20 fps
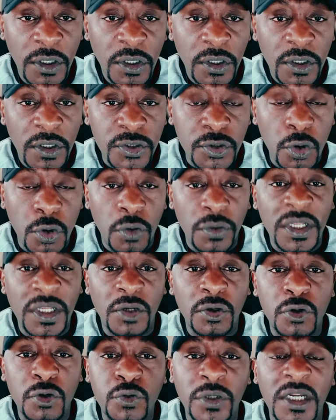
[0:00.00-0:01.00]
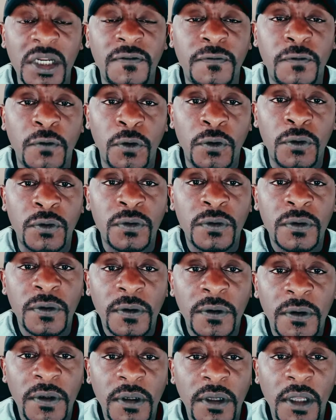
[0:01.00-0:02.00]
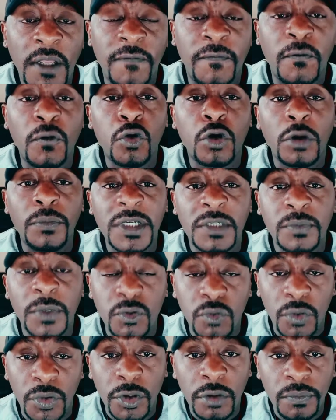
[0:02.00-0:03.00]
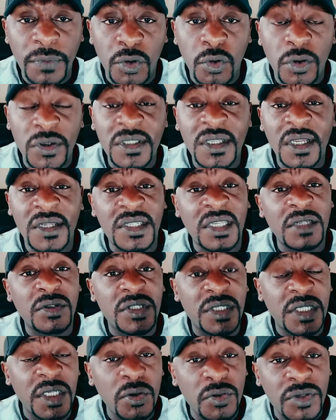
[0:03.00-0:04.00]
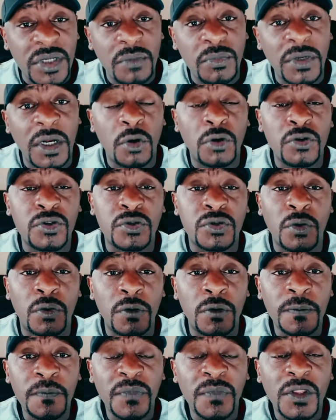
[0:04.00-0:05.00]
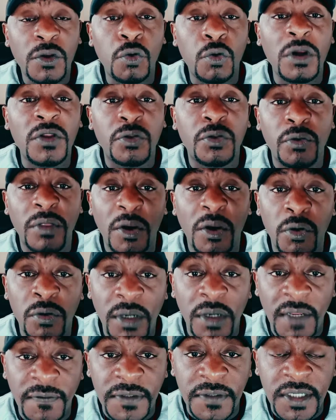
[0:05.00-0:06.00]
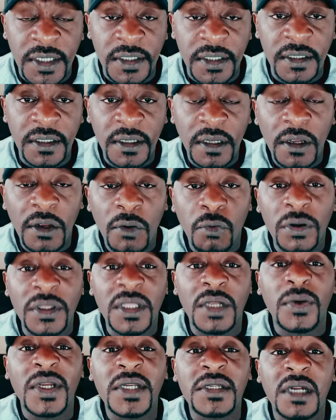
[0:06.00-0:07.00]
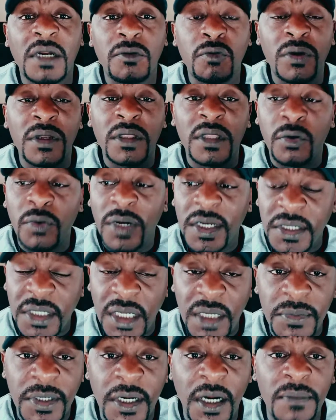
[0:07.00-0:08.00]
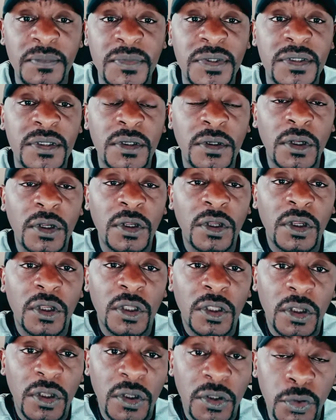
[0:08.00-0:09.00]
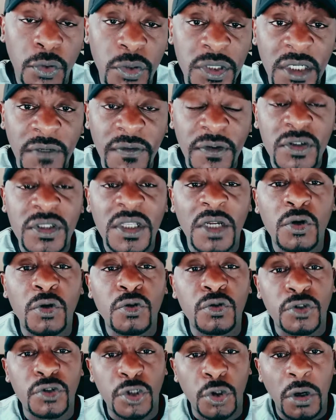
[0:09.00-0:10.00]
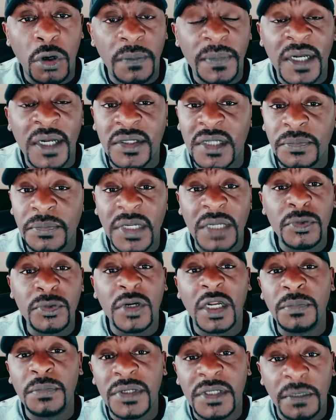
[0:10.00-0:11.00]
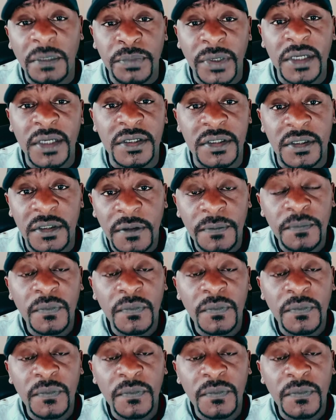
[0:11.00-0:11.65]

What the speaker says: So they are not ready for a full commitment with you because they are still somewhere also going through their own life journey. When the right time comes, those individuals, they are going to show up. And sometimes you can be surprised.